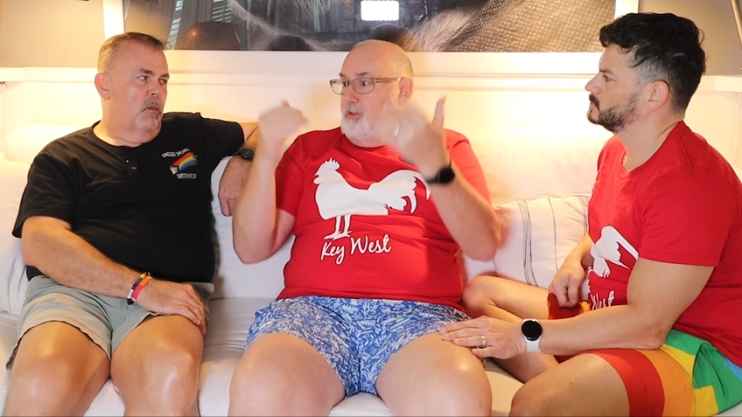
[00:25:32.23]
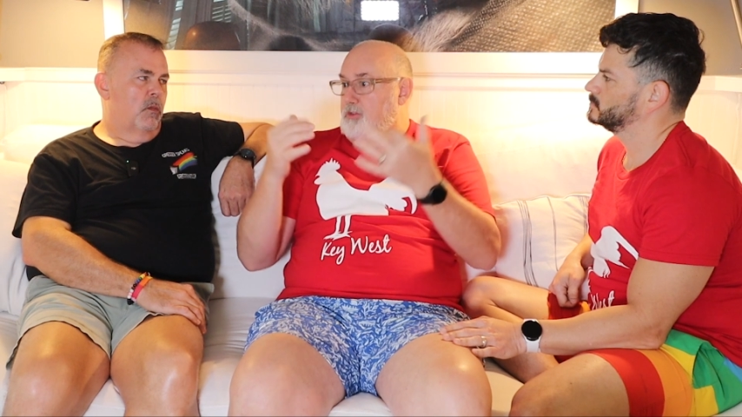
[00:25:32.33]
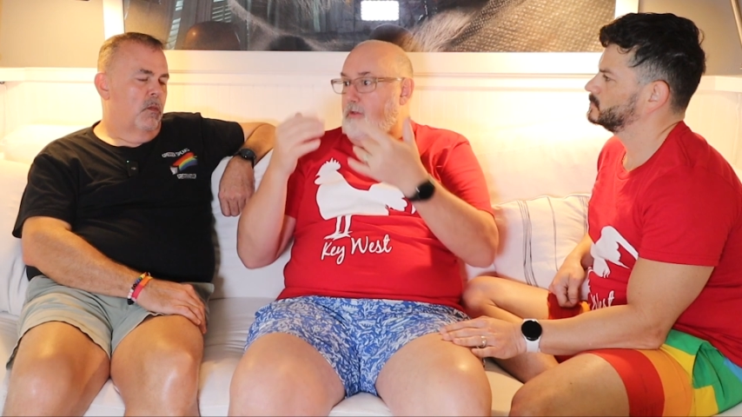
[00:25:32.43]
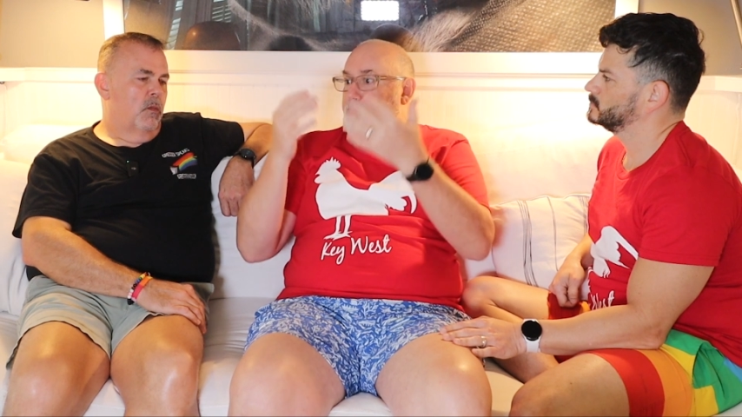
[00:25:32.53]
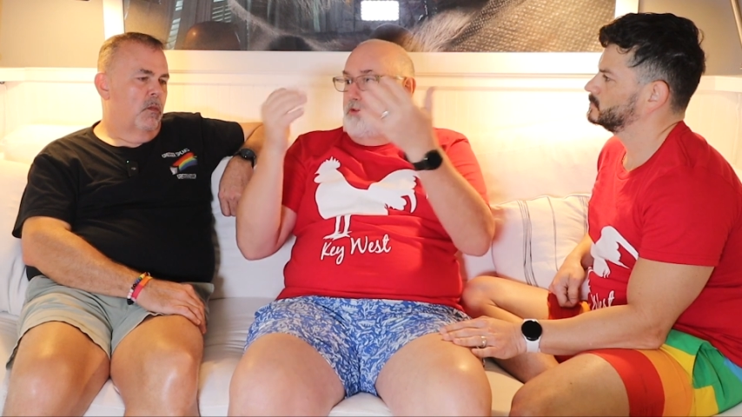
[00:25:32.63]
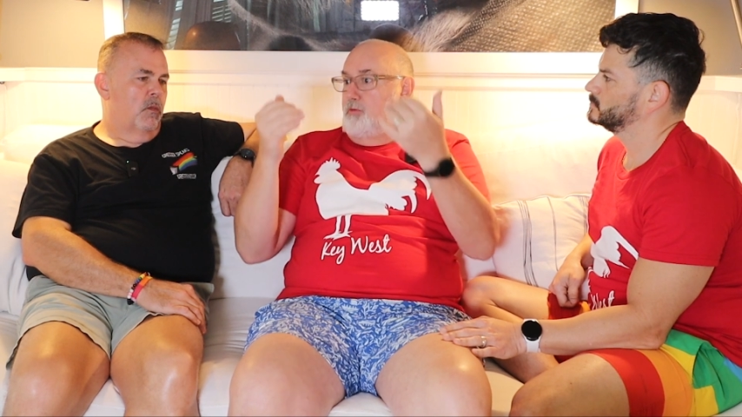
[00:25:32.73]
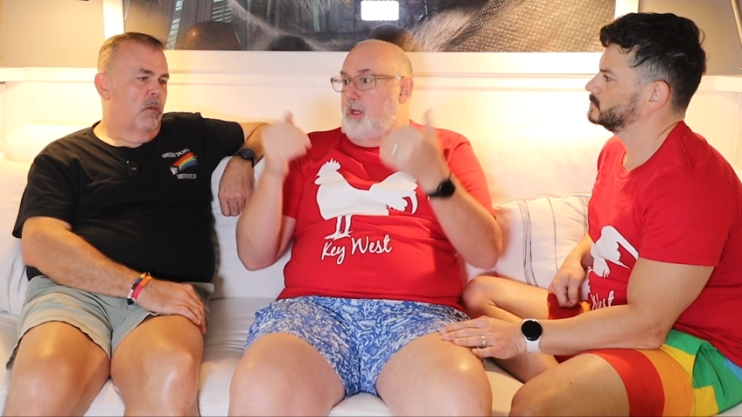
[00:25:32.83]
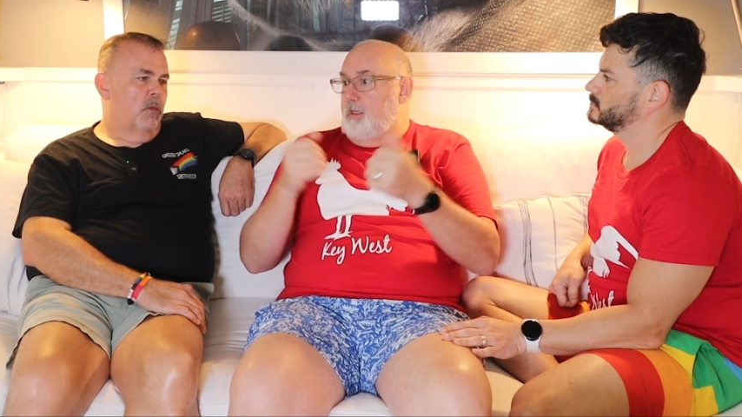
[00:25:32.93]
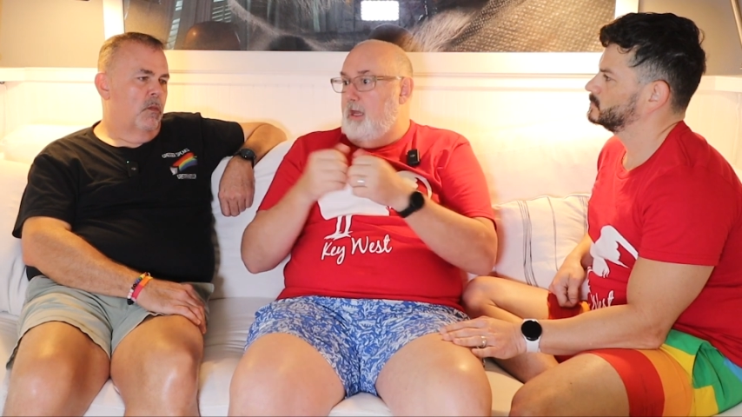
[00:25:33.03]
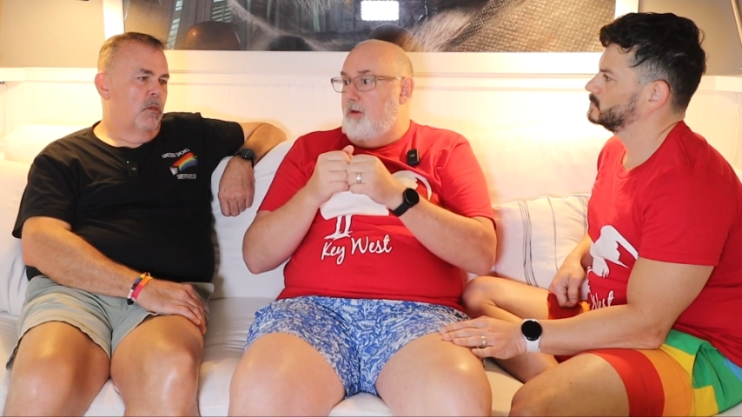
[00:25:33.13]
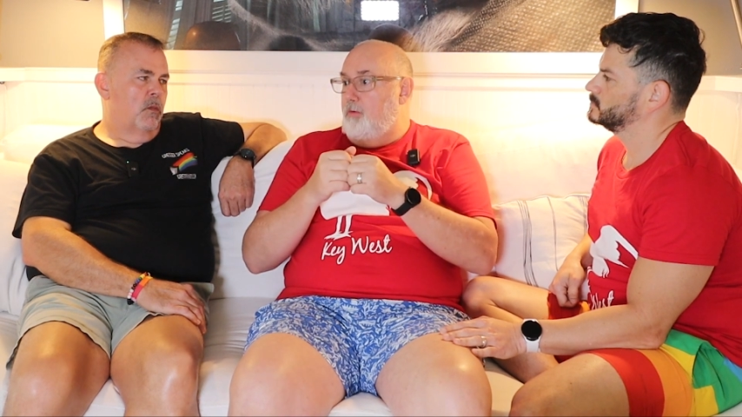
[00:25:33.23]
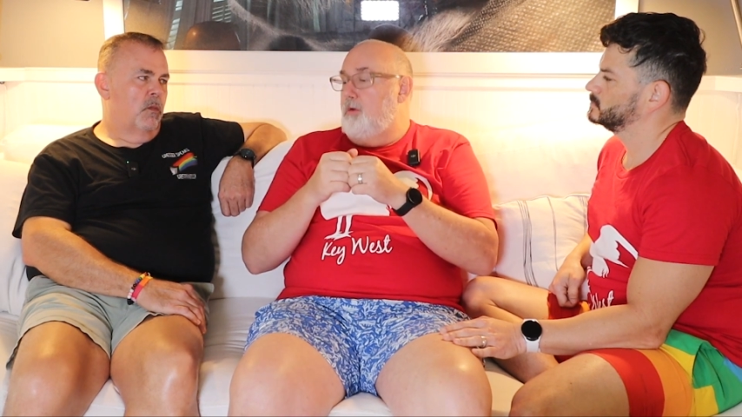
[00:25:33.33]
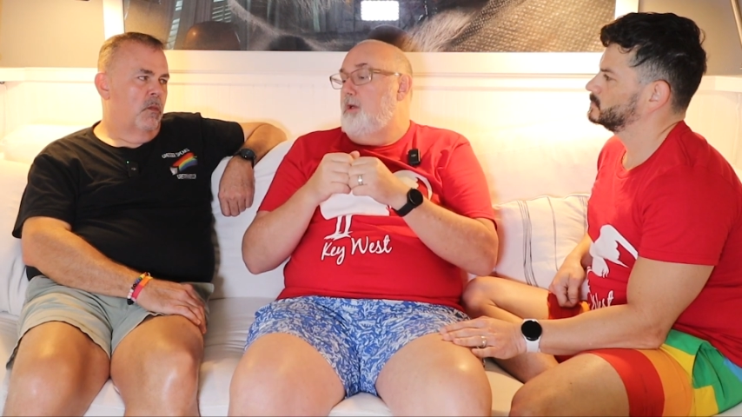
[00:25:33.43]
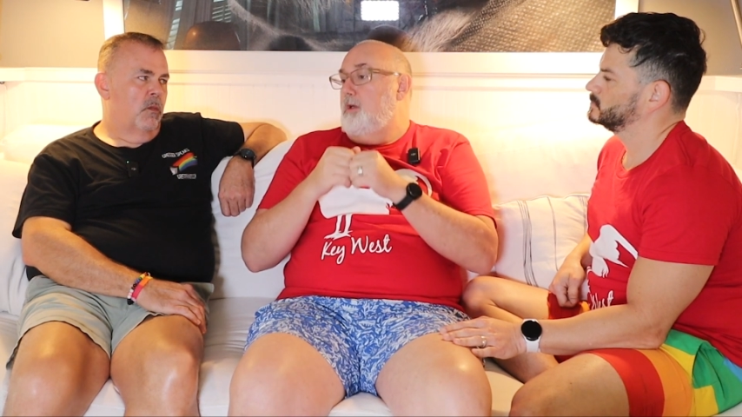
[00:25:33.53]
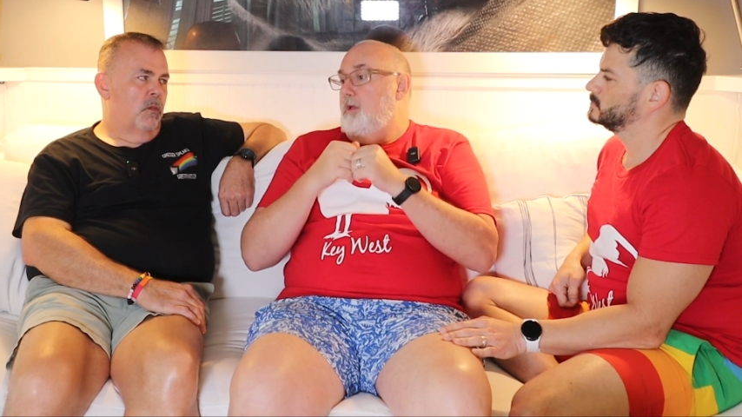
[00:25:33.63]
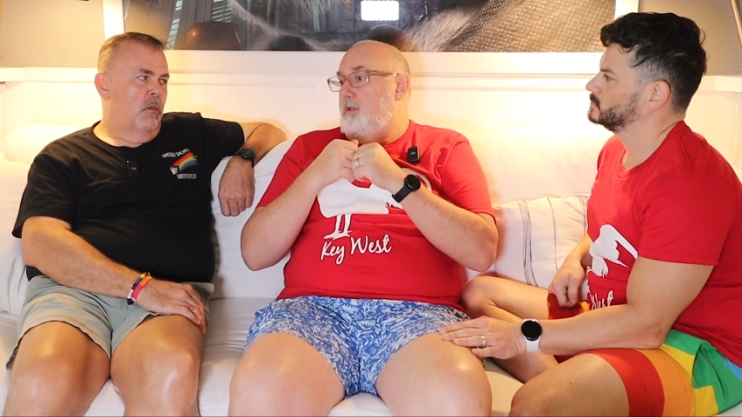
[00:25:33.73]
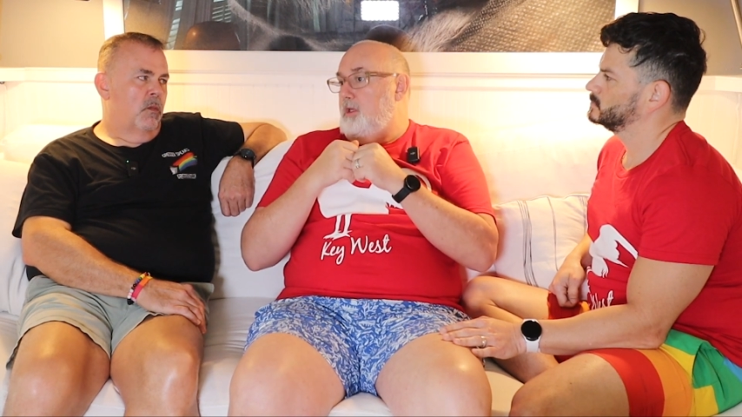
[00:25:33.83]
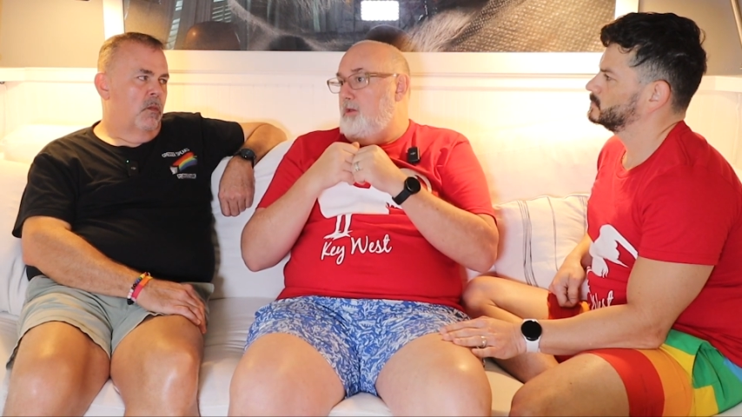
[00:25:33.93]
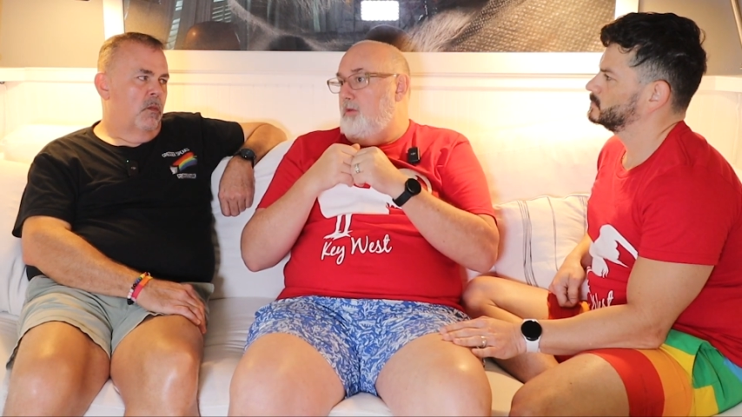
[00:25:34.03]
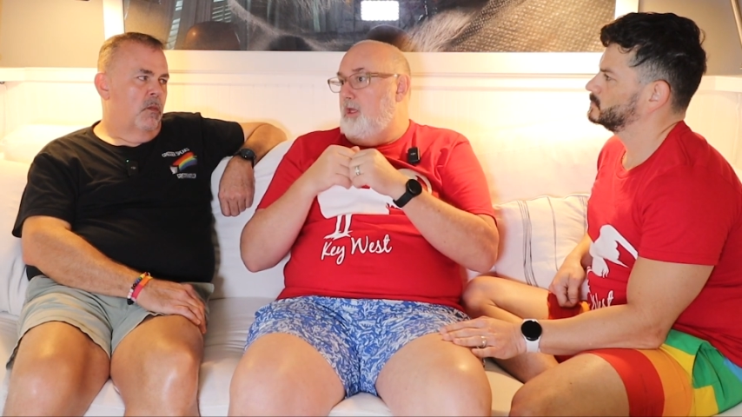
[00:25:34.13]
Speaker 1: to the surface right now
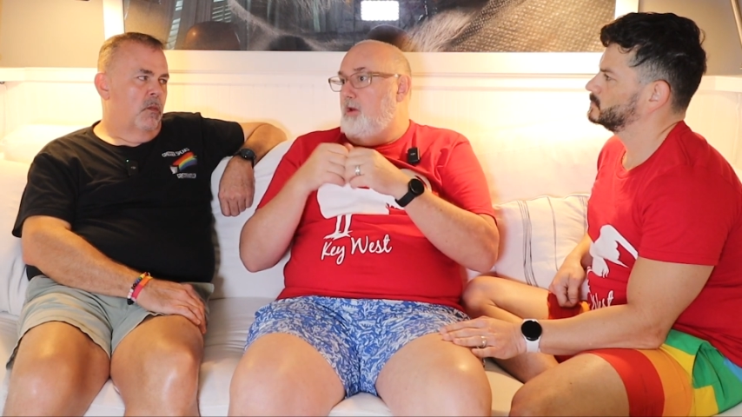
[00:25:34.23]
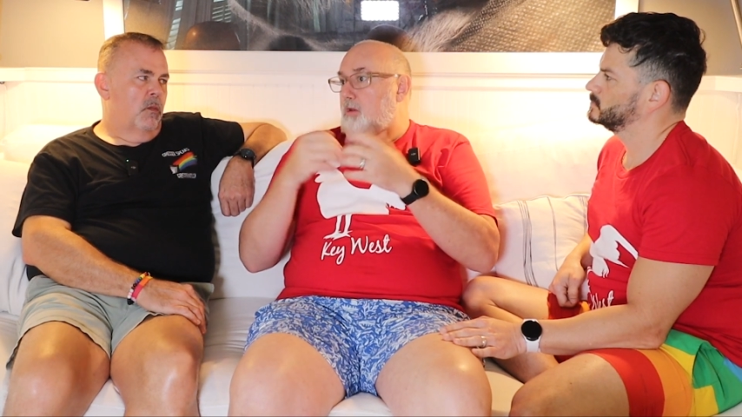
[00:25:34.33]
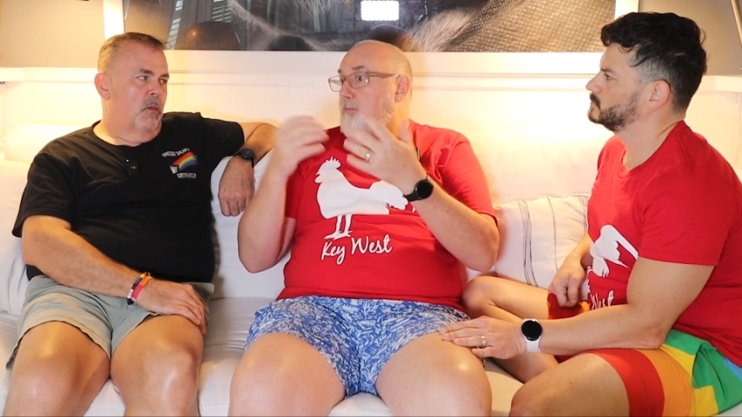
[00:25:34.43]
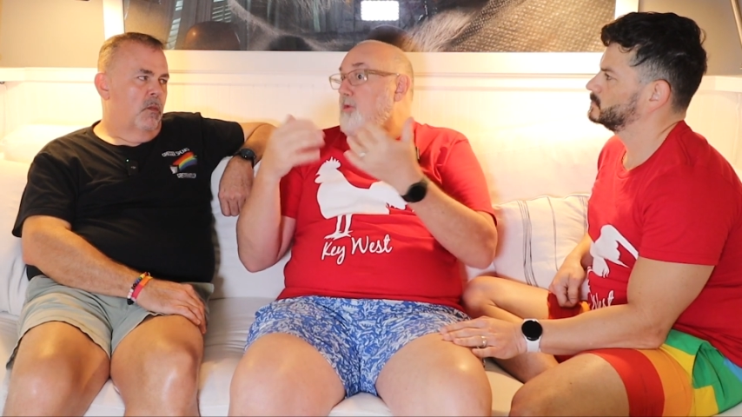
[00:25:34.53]
that you think are